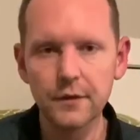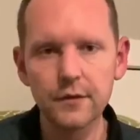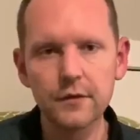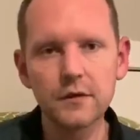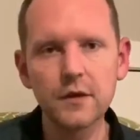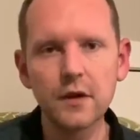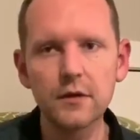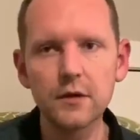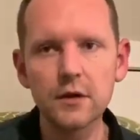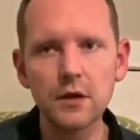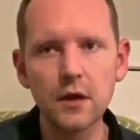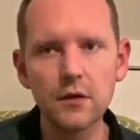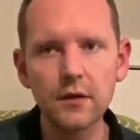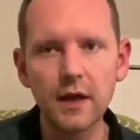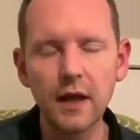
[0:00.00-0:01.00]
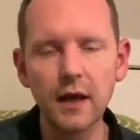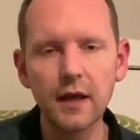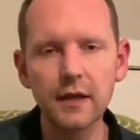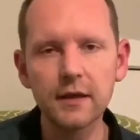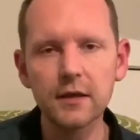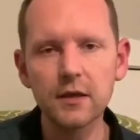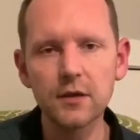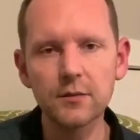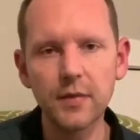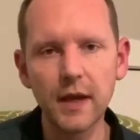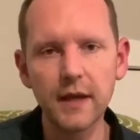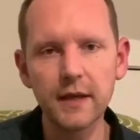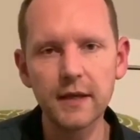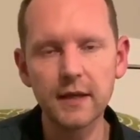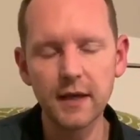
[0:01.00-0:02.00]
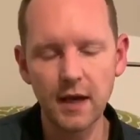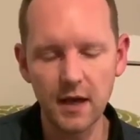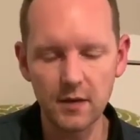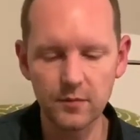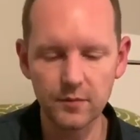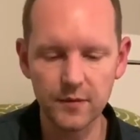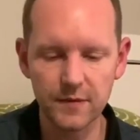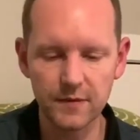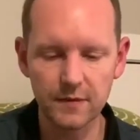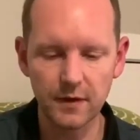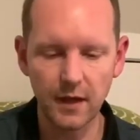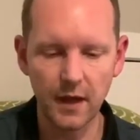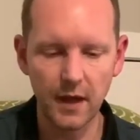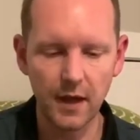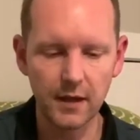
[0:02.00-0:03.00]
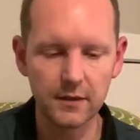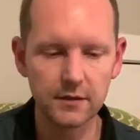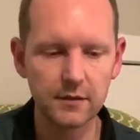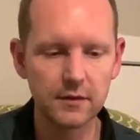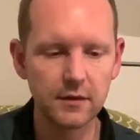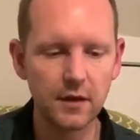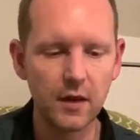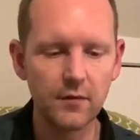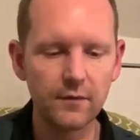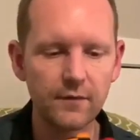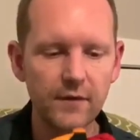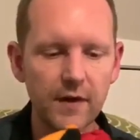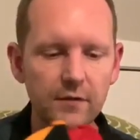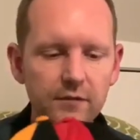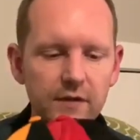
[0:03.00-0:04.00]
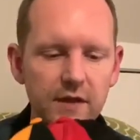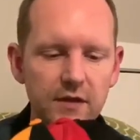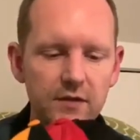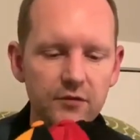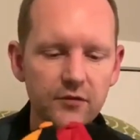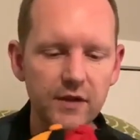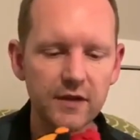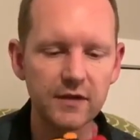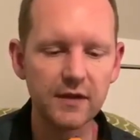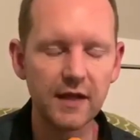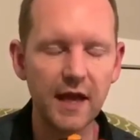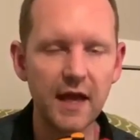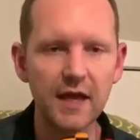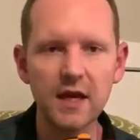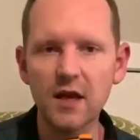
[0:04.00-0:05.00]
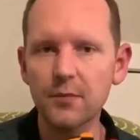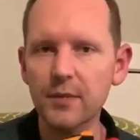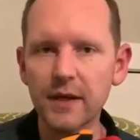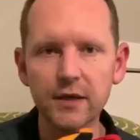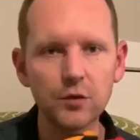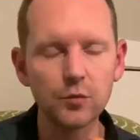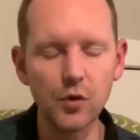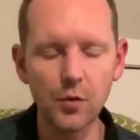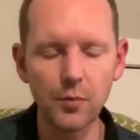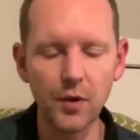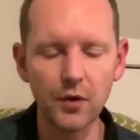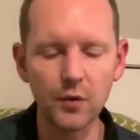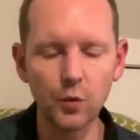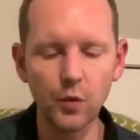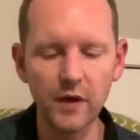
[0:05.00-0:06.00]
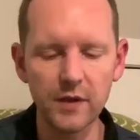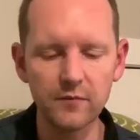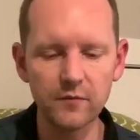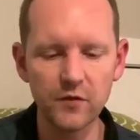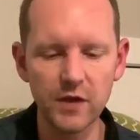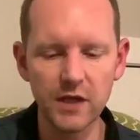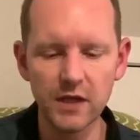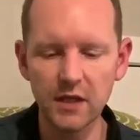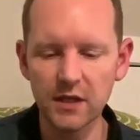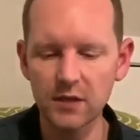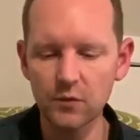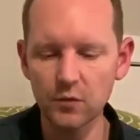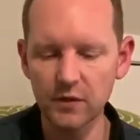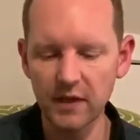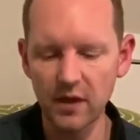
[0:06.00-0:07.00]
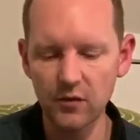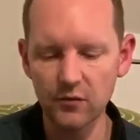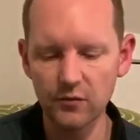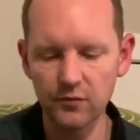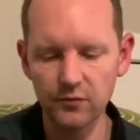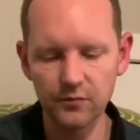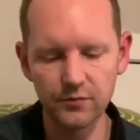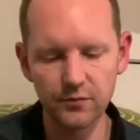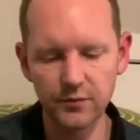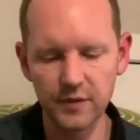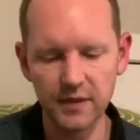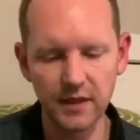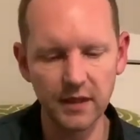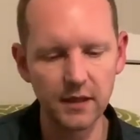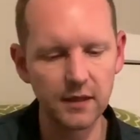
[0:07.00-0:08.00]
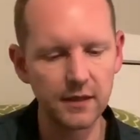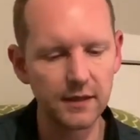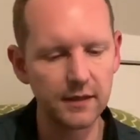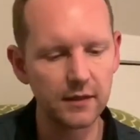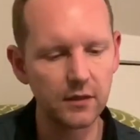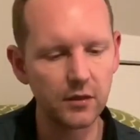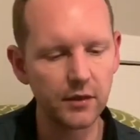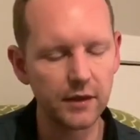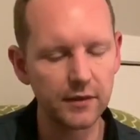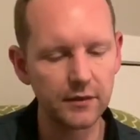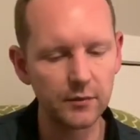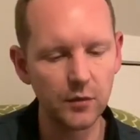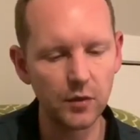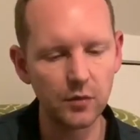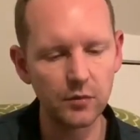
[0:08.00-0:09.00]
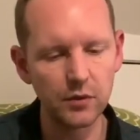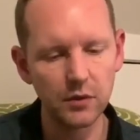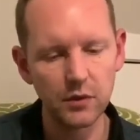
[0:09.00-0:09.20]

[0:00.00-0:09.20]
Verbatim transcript: So you know that I like buying caps and I've found these three today. I picked them up on a whim really without particularly looking them up.